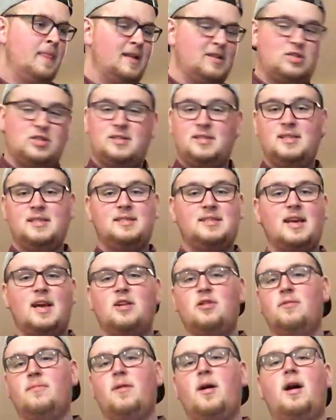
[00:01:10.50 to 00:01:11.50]
It's just
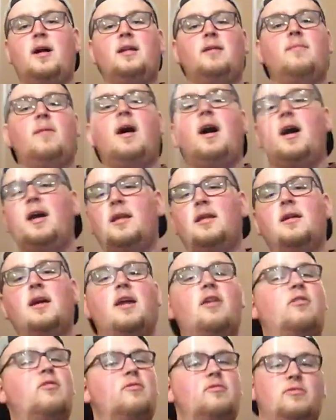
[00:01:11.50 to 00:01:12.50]
inside your body. Mine,
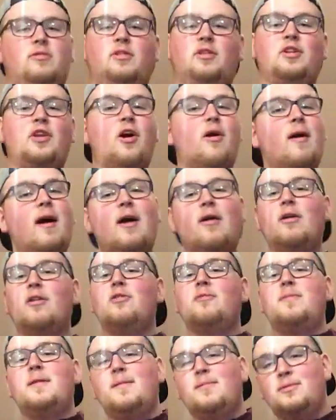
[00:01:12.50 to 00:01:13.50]
I don't really know how
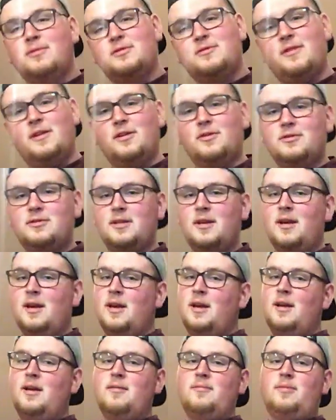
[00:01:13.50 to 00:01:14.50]
other people's feels,
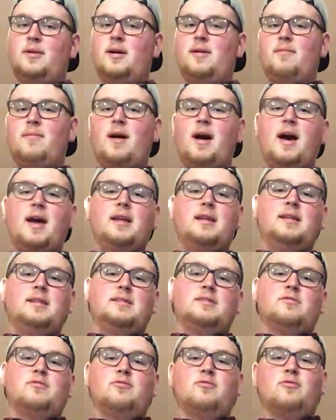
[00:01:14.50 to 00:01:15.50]
but mine
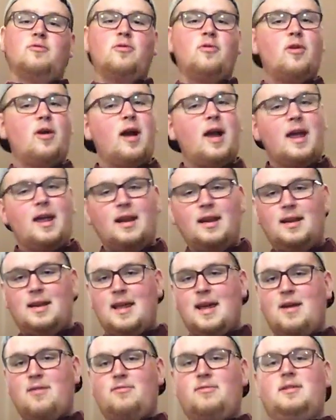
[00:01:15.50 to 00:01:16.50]
is right
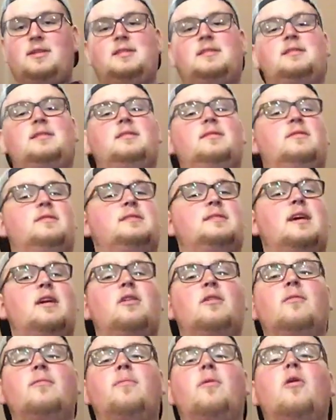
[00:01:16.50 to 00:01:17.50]
down this
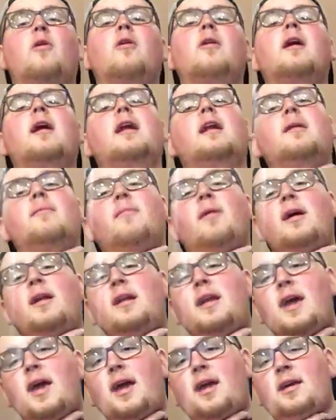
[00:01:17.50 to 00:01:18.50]
center part and in my
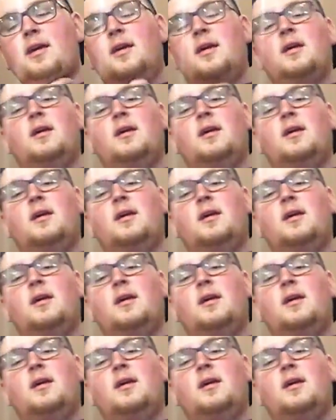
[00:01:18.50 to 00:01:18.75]
neck.